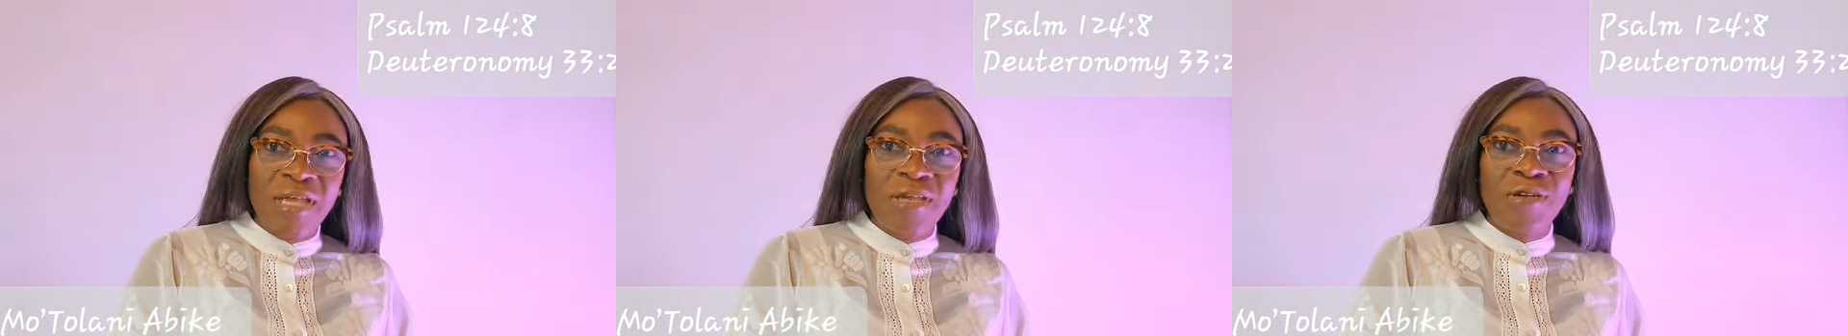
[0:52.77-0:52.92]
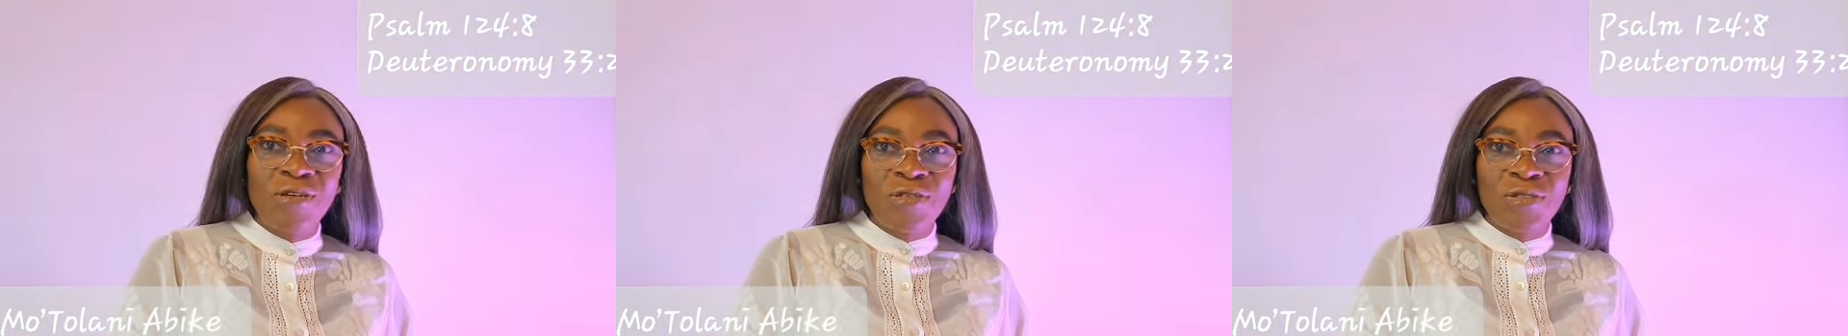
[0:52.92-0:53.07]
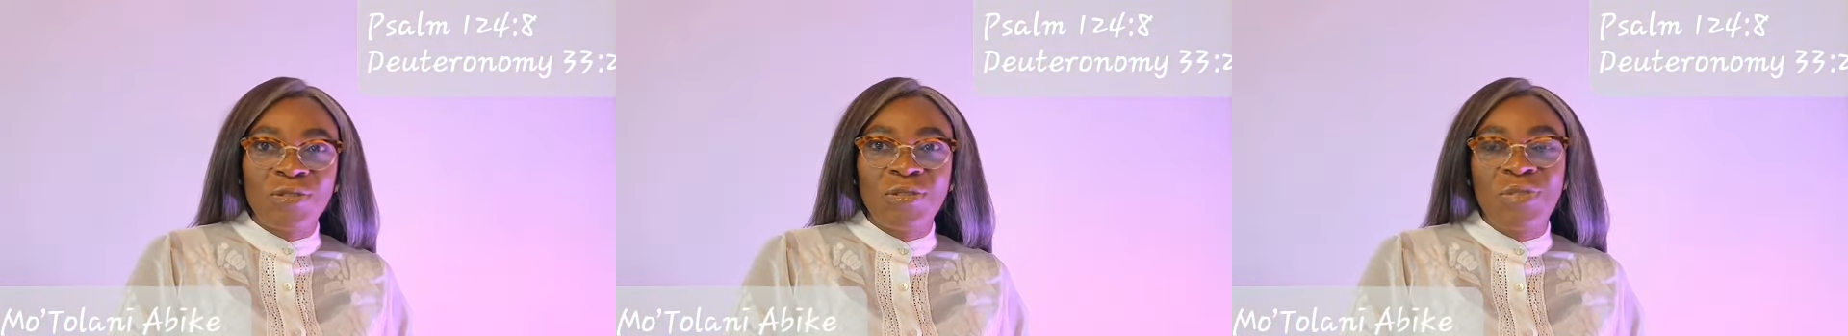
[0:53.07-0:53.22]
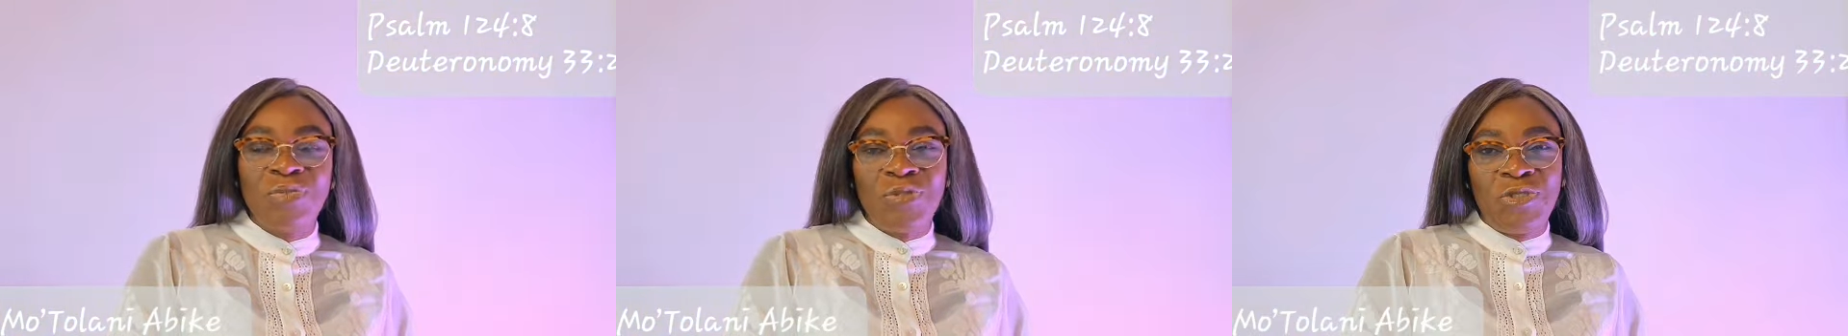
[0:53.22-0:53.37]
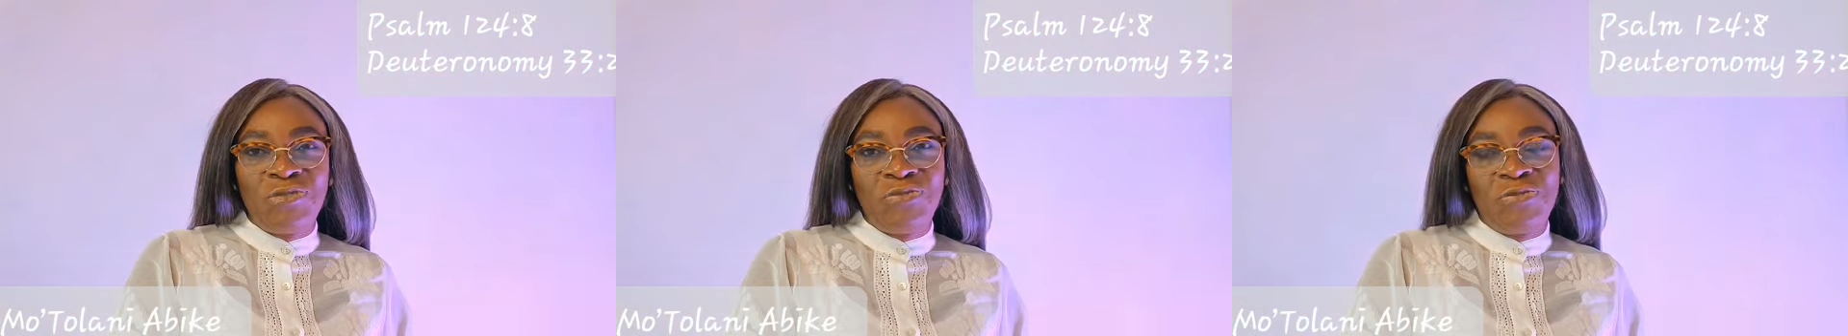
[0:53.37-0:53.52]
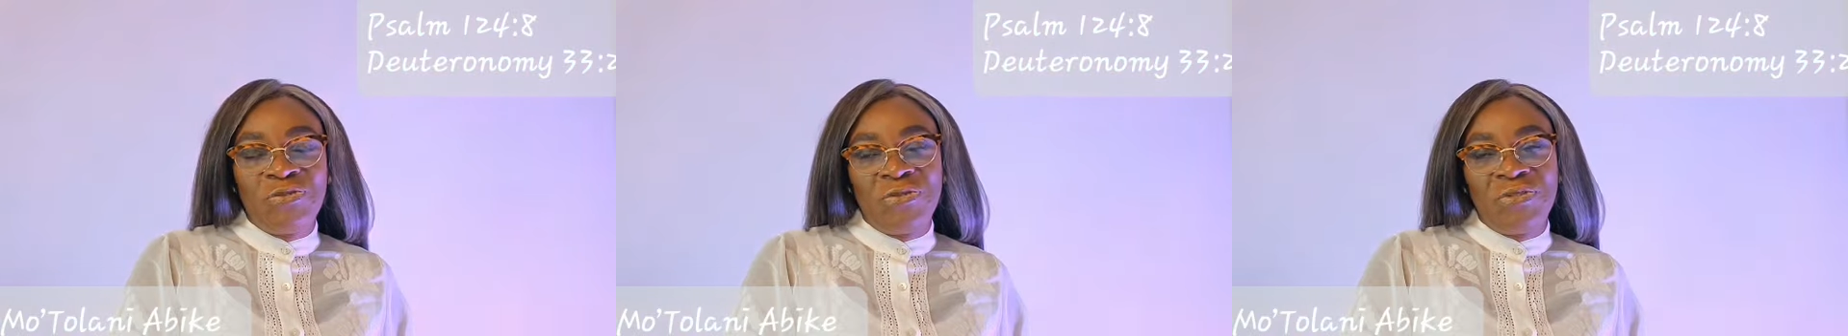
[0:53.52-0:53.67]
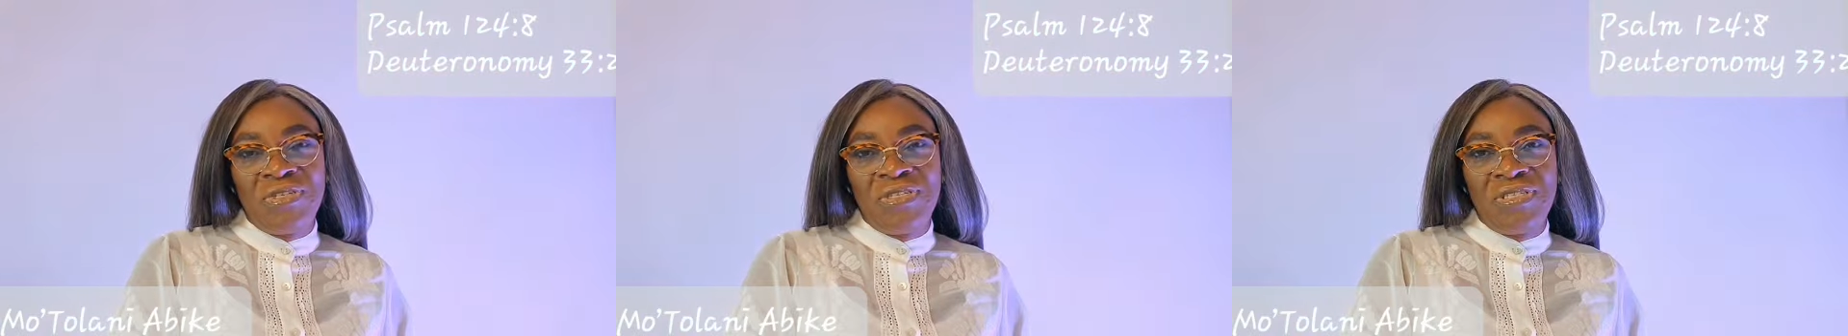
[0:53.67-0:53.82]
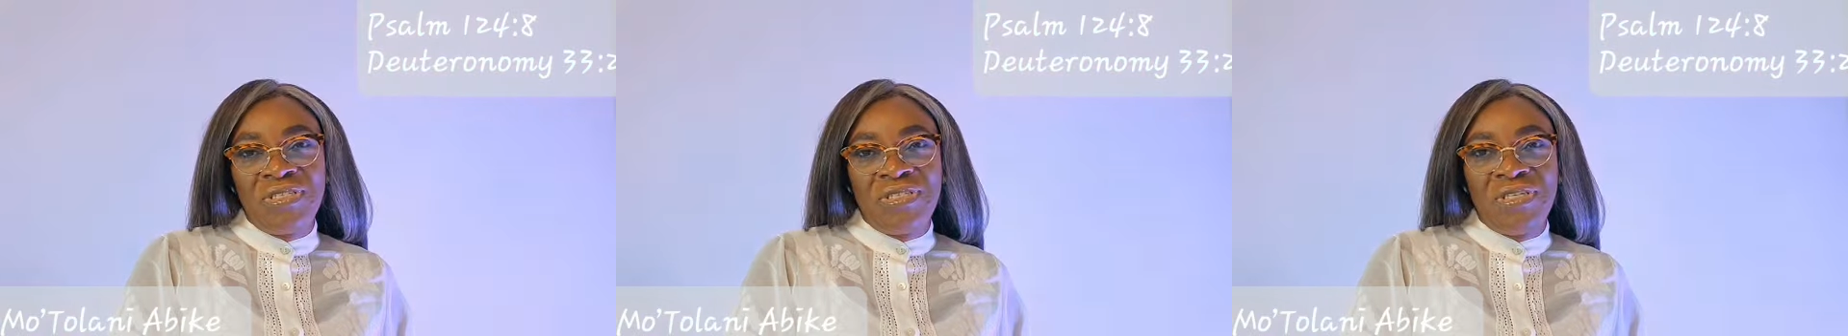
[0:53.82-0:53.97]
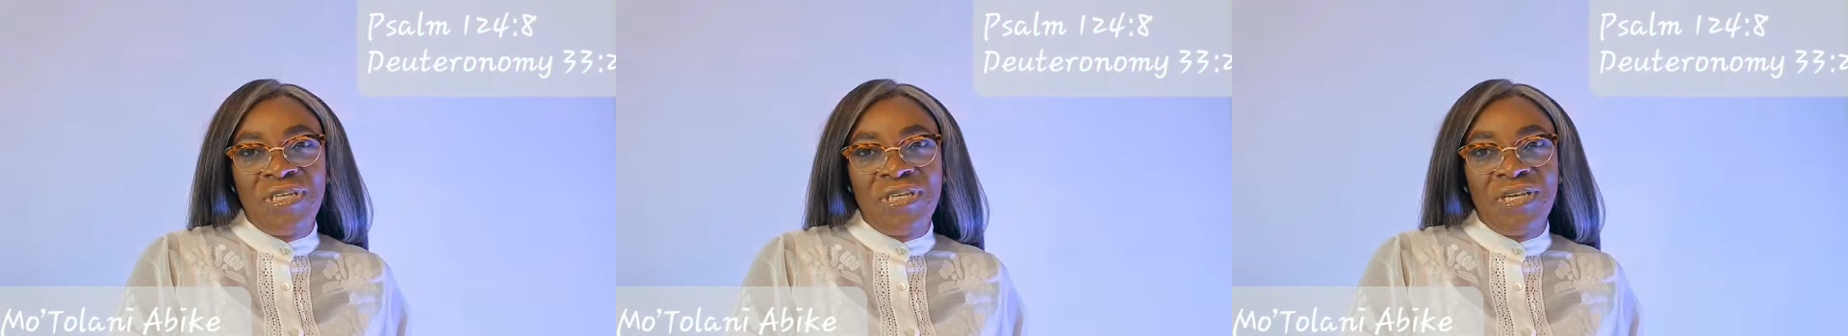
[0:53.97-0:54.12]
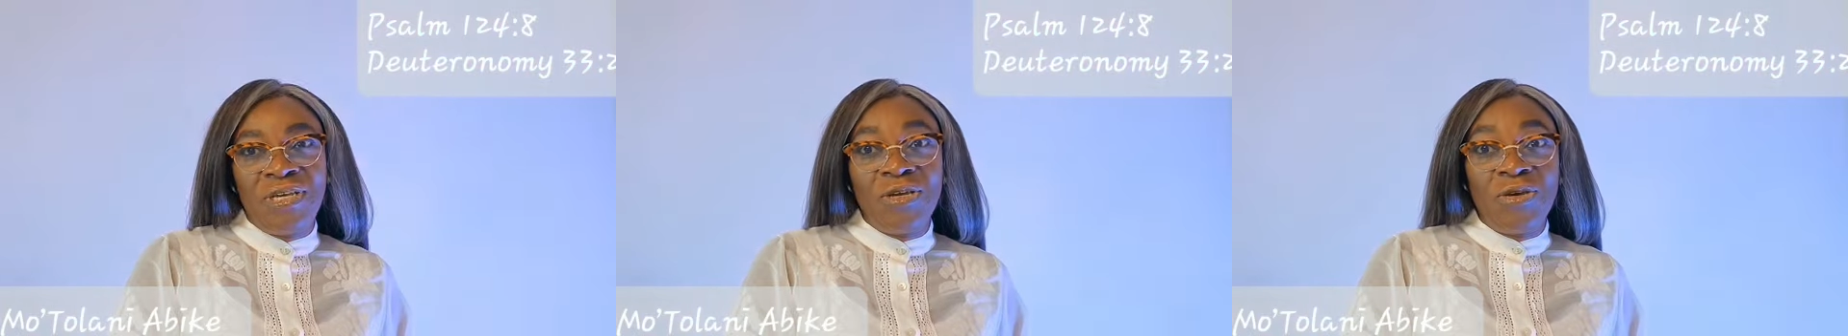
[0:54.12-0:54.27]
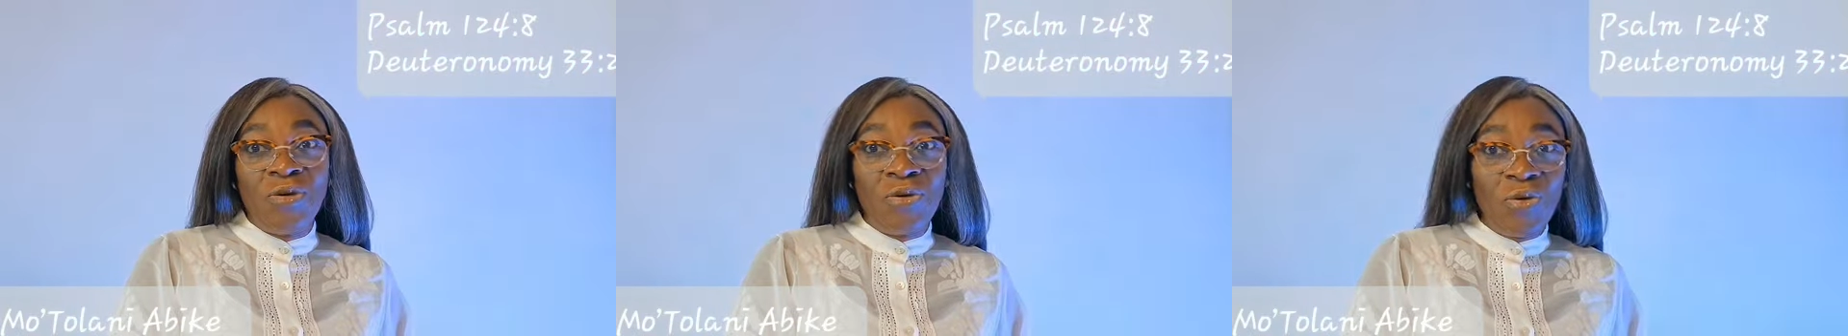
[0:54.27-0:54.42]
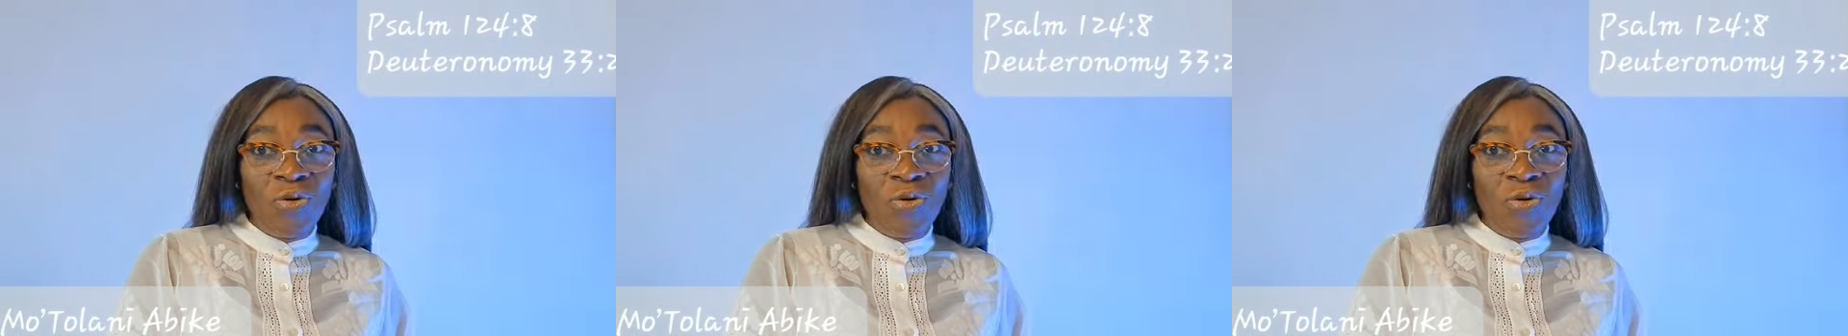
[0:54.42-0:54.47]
anchor scripture for this year.